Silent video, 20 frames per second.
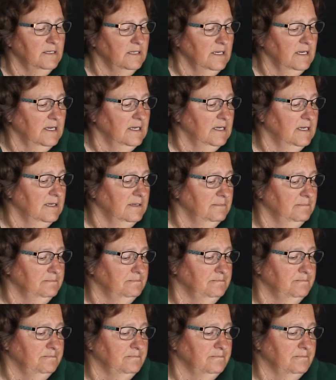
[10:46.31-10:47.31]

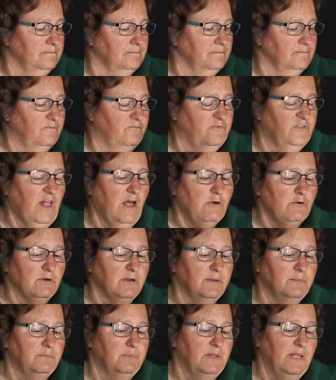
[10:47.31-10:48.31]

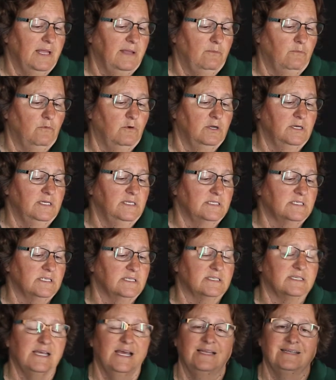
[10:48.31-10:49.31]
flowering plant one is a
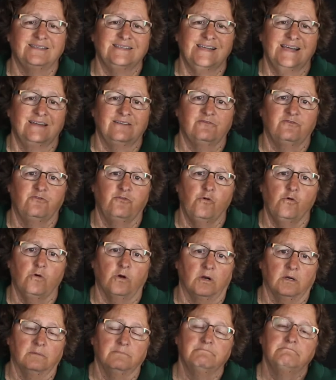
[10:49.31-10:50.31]

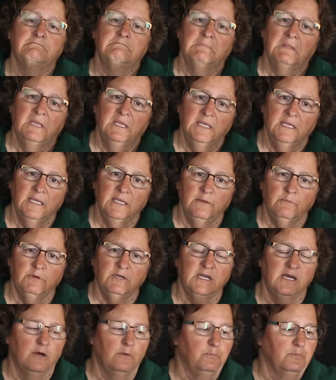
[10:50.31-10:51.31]
10-10-4. It would
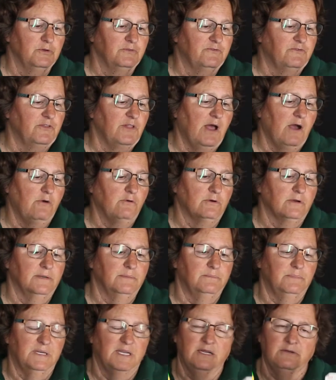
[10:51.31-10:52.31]
help with flowering,
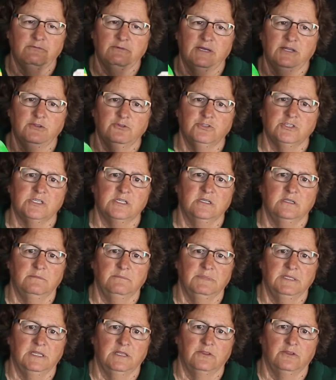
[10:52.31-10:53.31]
but I'd rather see the
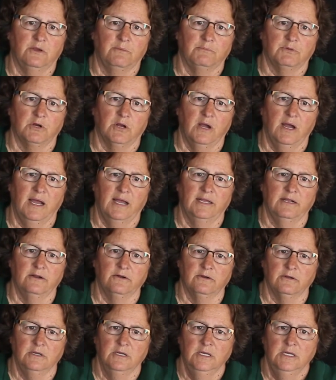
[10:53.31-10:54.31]
middle number
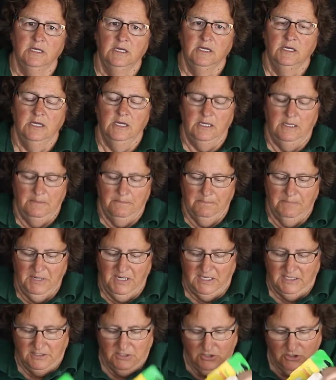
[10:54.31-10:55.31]
higher.
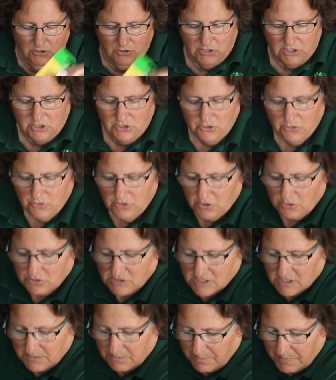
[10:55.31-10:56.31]
But you can do those
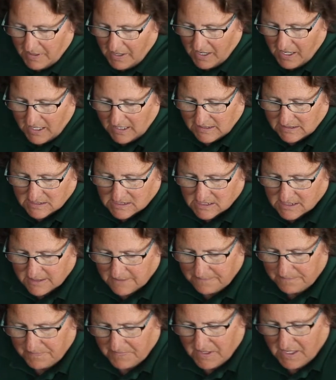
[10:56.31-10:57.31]
in pots.
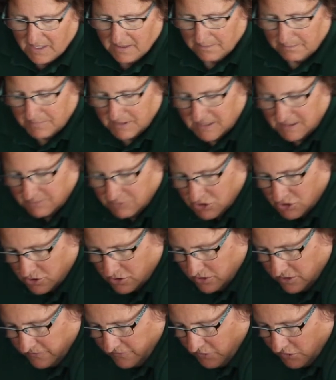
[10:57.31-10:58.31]
But I'm sure
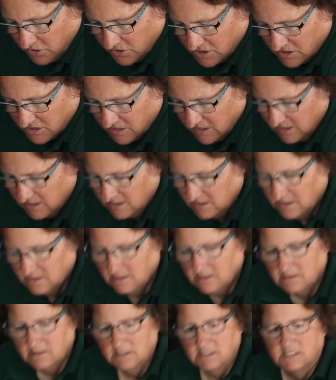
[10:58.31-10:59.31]
you've all seen
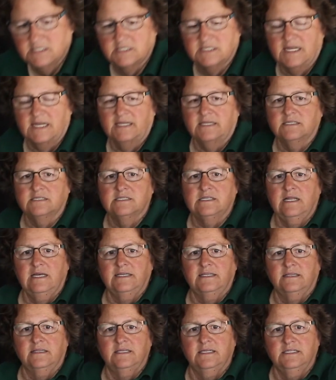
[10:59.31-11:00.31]
the stakes
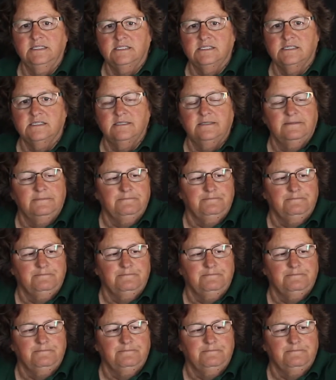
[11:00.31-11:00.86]
like this.